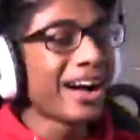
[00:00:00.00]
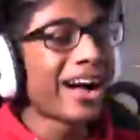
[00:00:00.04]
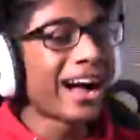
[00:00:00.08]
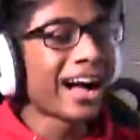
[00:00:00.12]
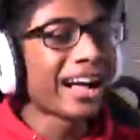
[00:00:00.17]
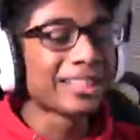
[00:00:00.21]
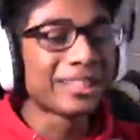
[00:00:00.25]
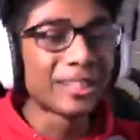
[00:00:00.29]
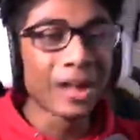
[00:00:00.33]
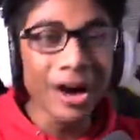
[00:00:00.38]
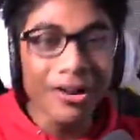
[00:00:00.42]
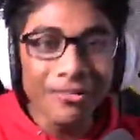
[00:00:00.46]

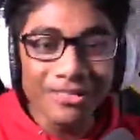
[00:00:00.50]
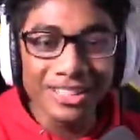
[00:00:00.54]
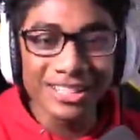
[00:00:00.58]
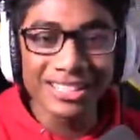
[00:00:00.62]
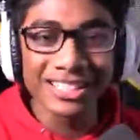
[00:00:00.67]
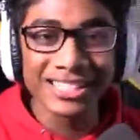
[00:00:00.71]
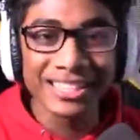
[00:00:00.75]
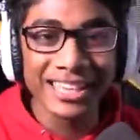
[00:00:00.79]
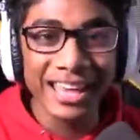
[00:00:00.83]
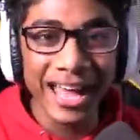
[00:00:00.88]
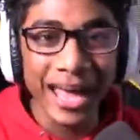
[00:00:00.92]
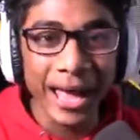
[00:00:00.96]
I love
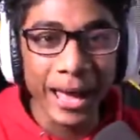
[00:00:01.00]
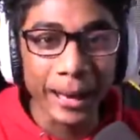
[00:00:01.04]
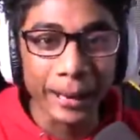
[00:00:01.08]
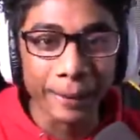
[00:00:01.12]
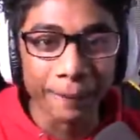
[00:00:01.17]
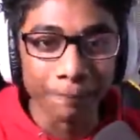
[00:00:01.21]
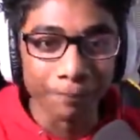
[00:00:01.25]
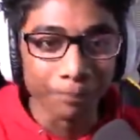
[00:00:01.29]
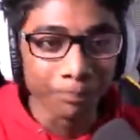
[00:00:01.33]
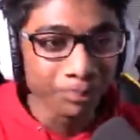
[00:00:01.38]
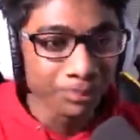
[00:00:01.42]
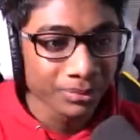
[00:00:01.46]
this game!
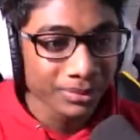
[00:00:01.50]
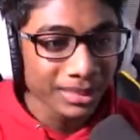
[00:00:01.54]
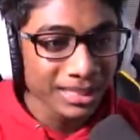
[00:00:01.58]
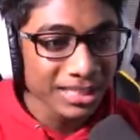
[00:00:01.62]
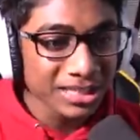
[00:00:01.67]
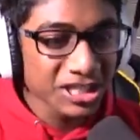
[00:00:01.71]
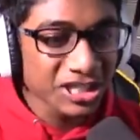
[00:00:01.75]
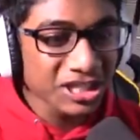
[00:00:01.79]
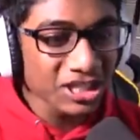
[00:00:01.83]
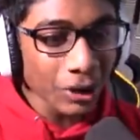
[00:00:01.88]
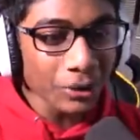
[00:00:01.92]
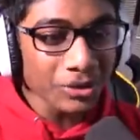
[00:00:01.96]

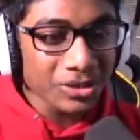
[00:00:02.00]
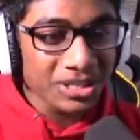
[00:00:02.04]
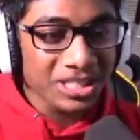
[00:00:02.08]
It's so